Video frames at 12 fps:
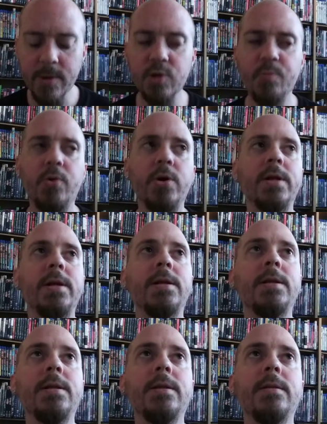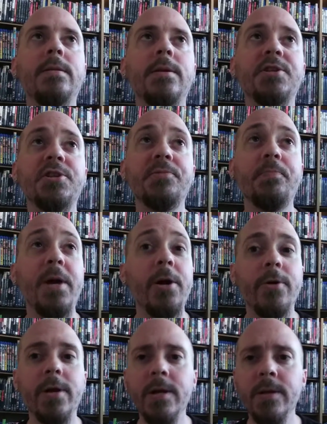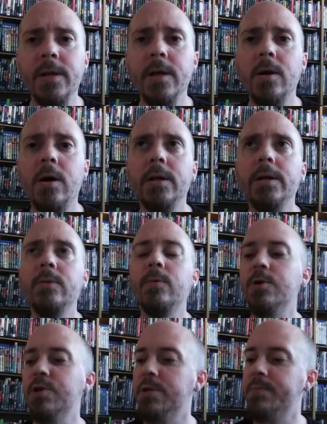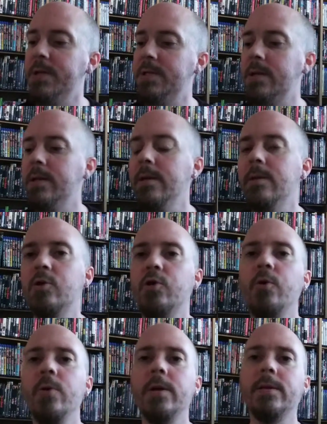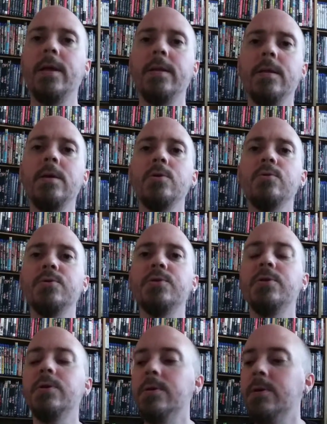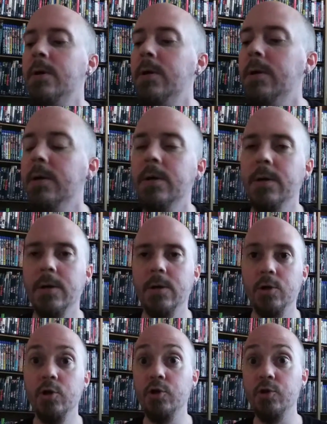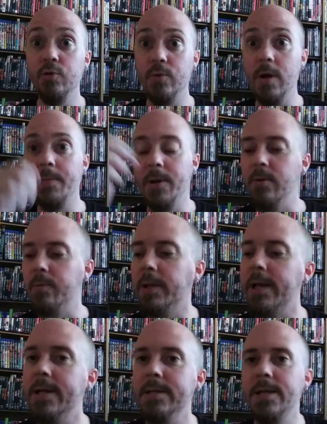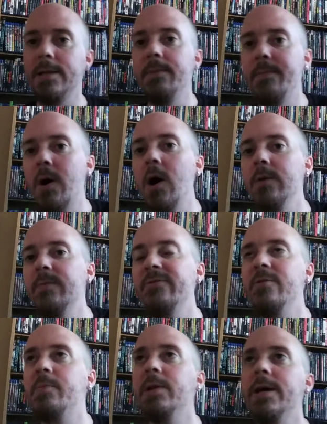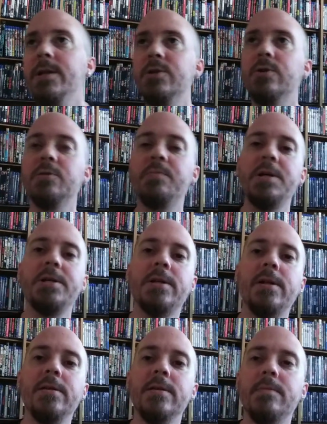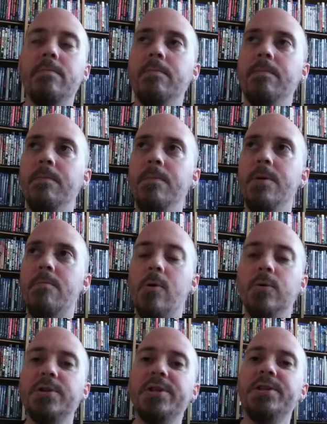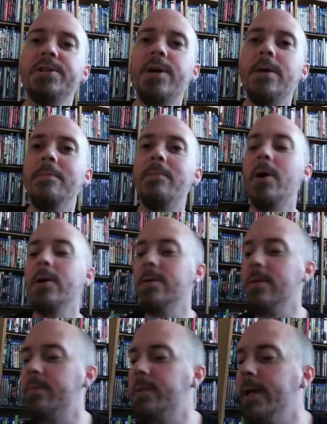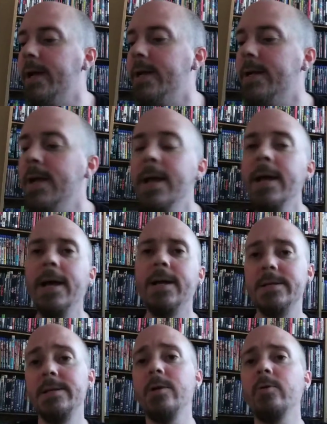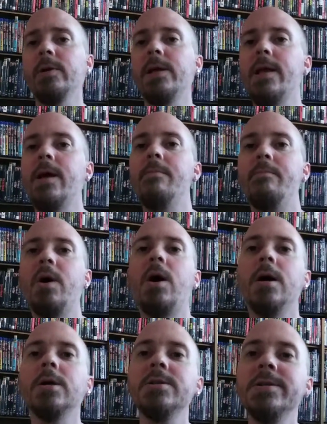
much put in the Sperry, they call it, which is basically the turret that they use to shoot up other planes at the bottom of the plane. So it's basically the most sub part of the plane. And it's literally like a box.